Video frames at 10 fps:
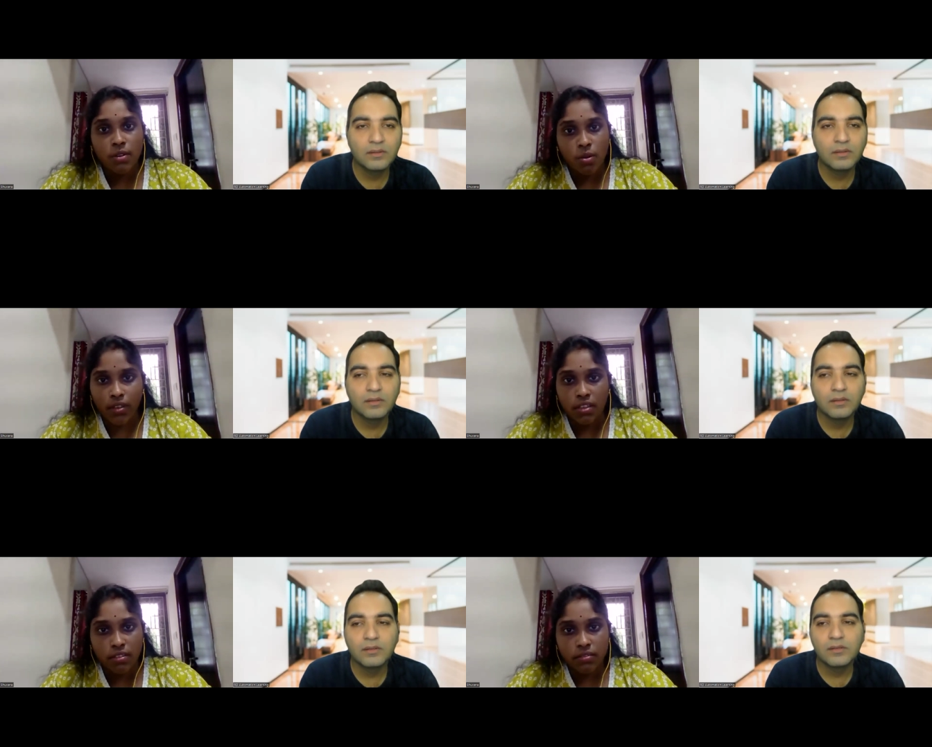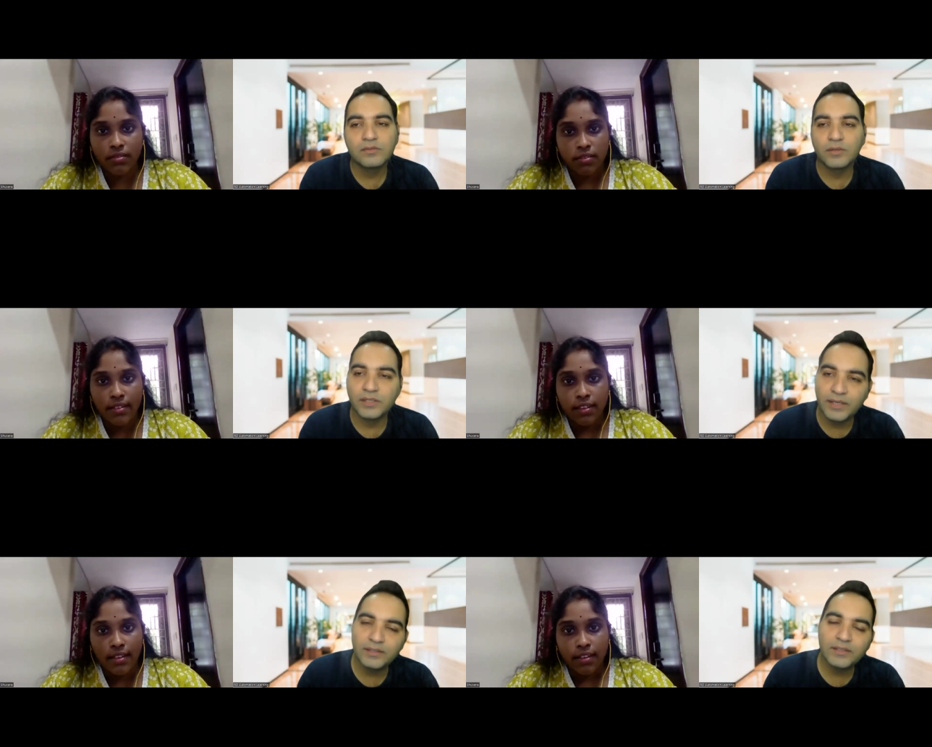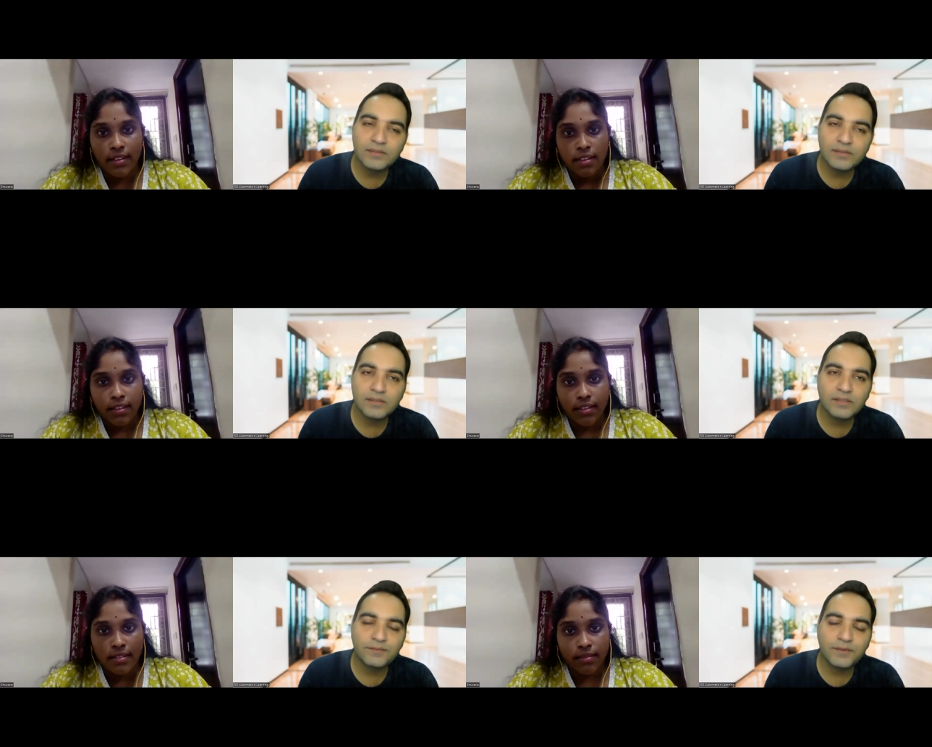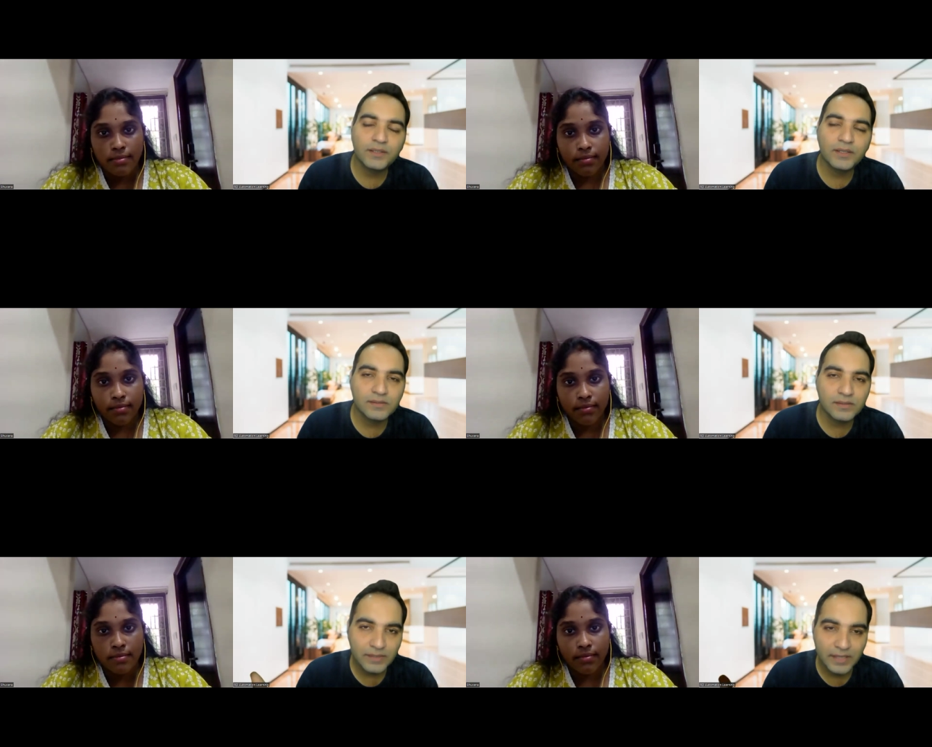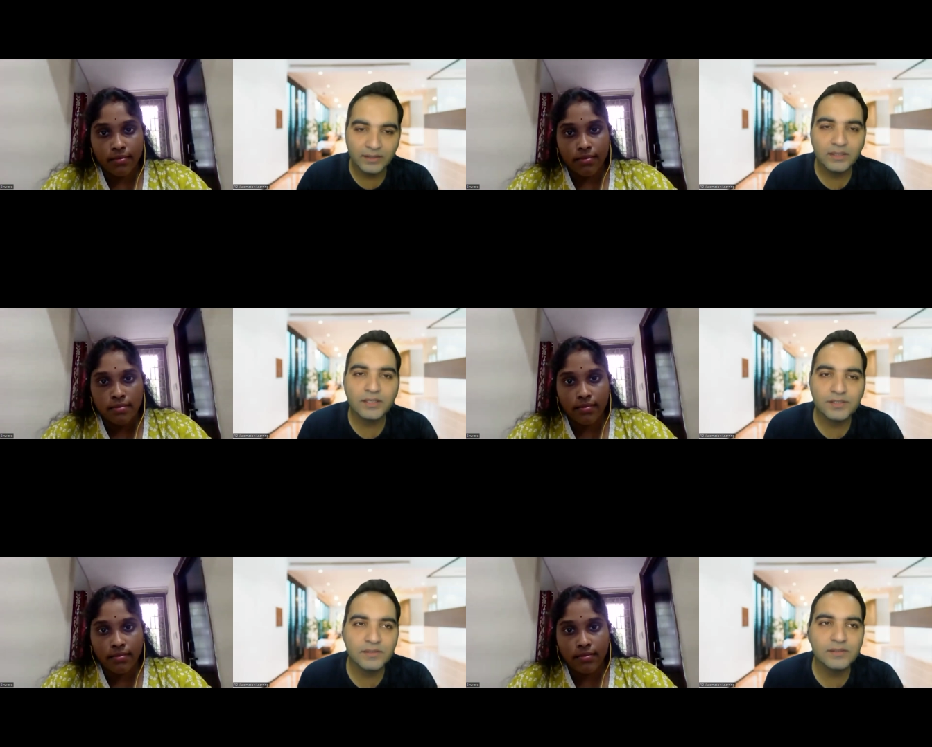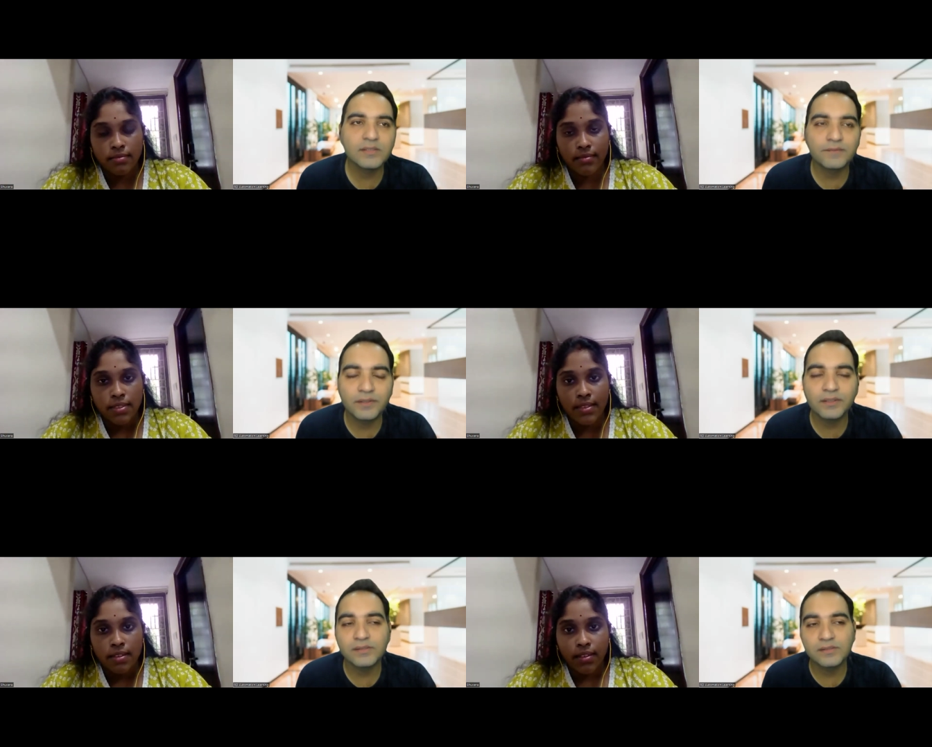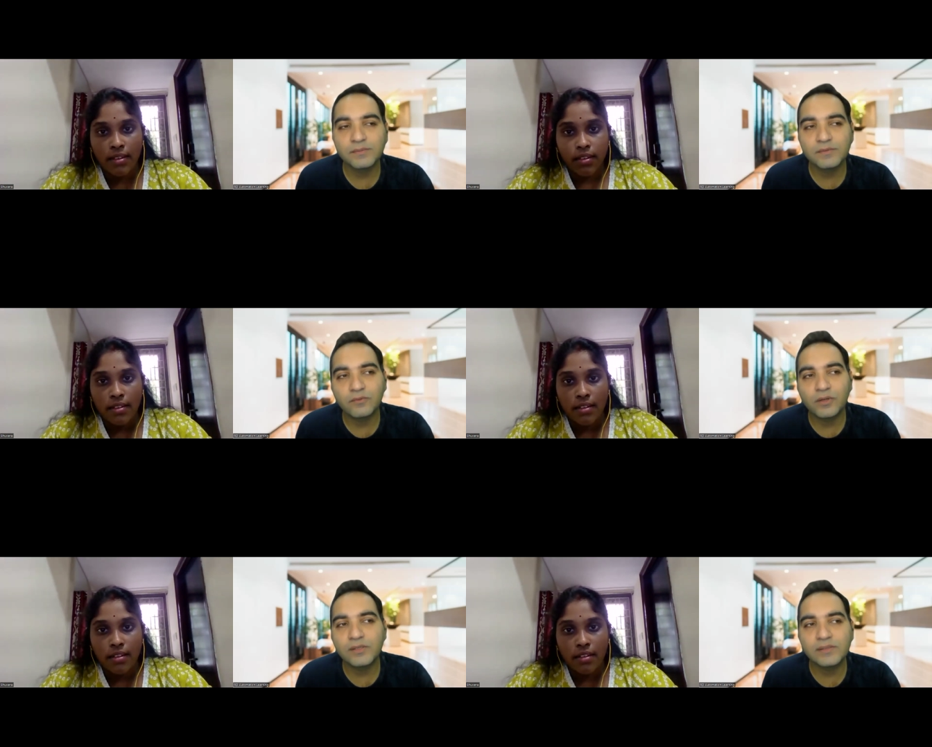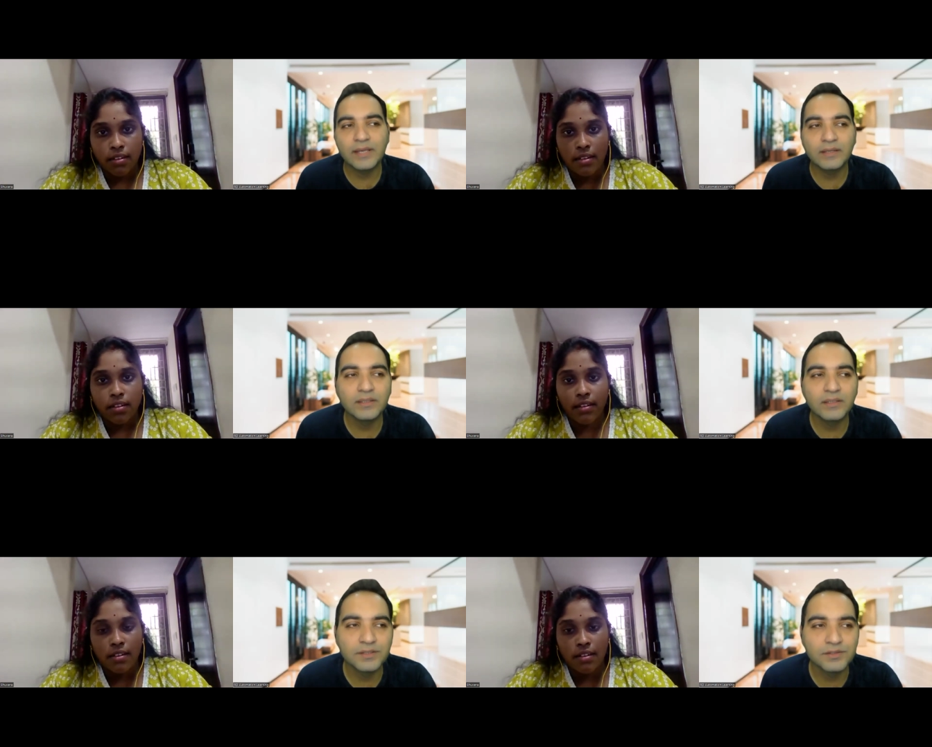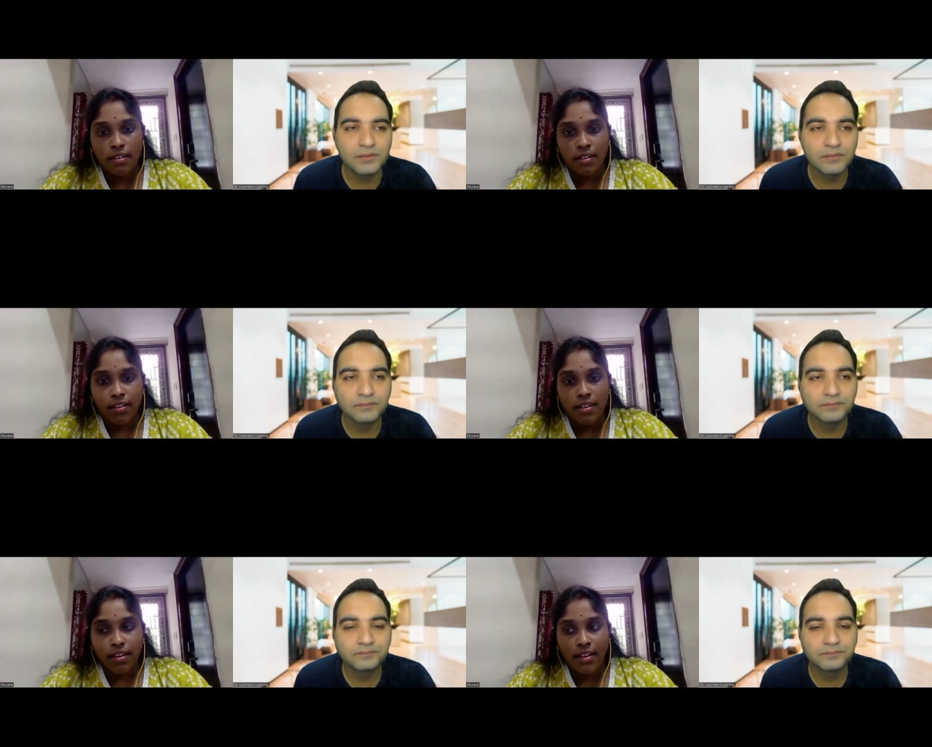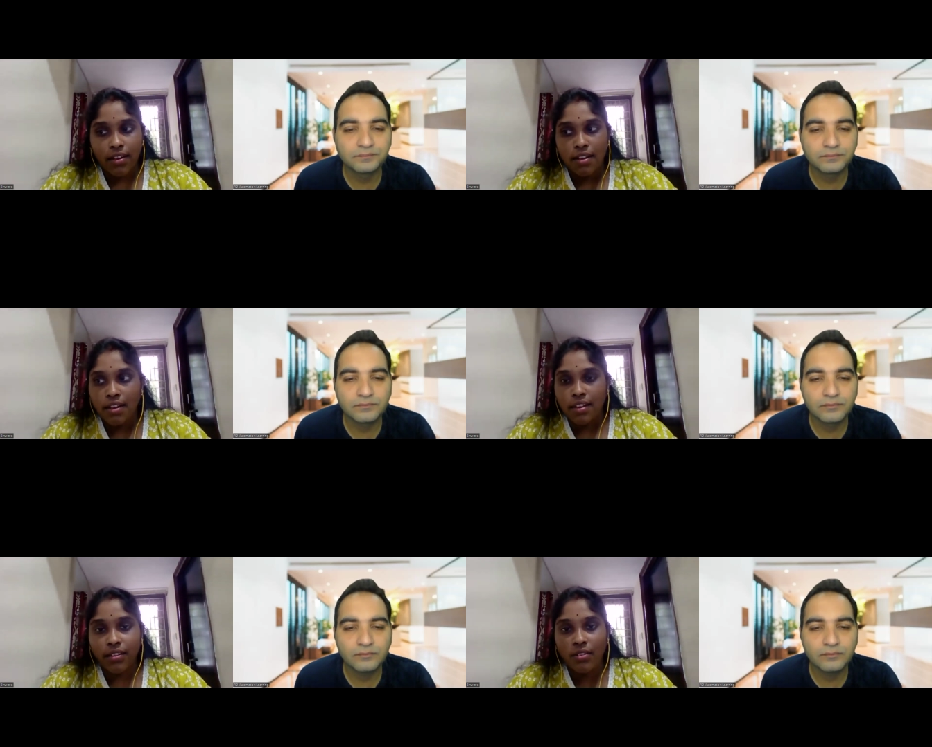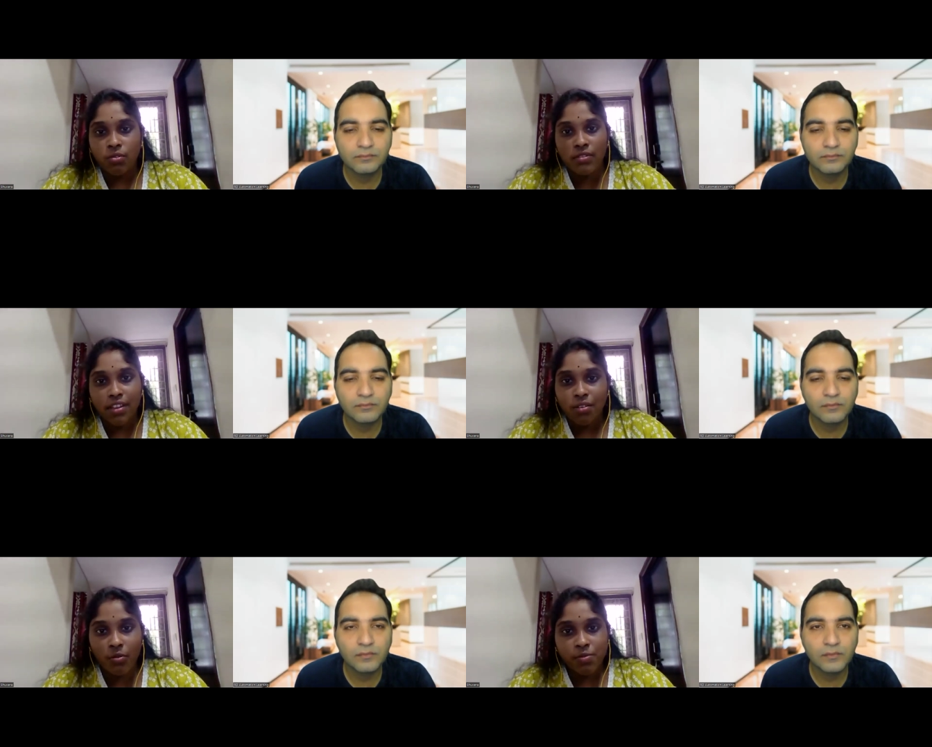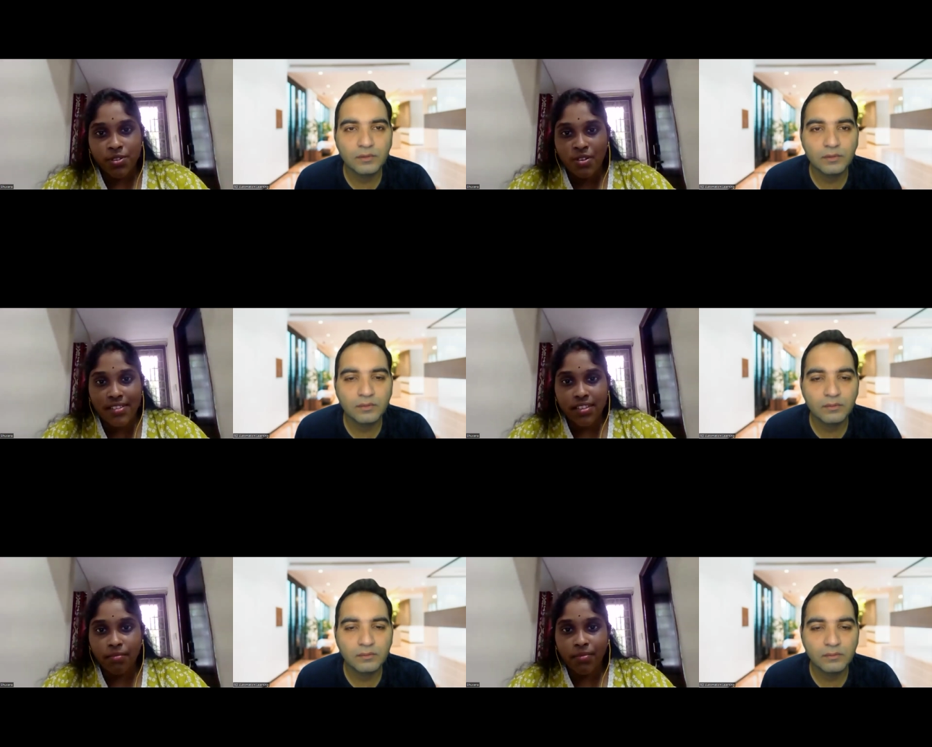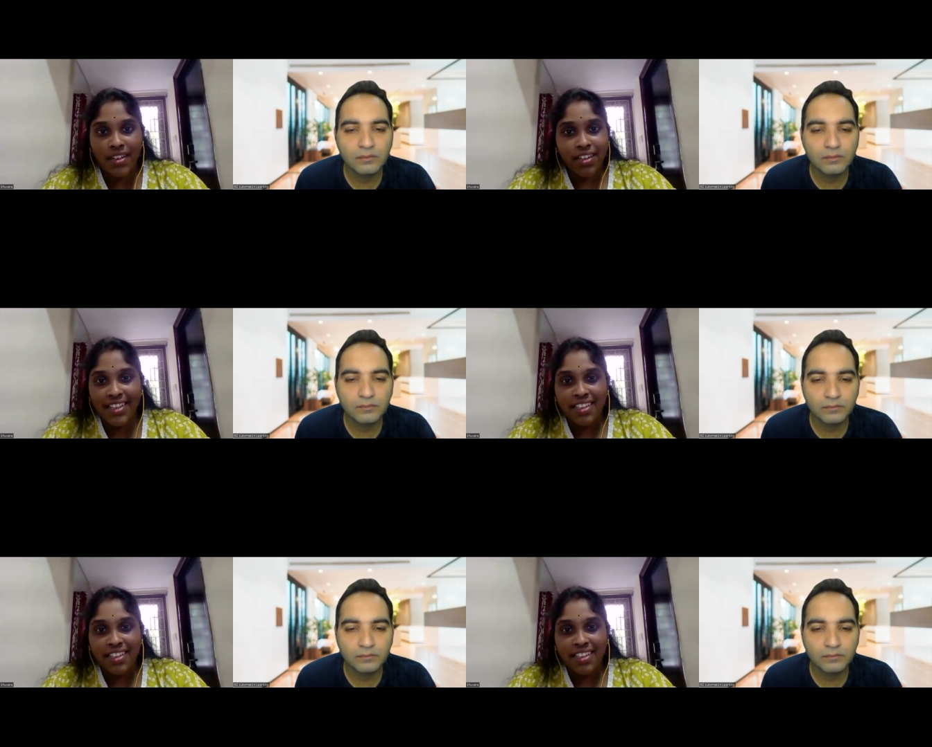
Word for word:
Speaker 1: okay. so inheritance is a different concept aggregation is a different concept what is aggregation
Speaker 2: i know that oops concept but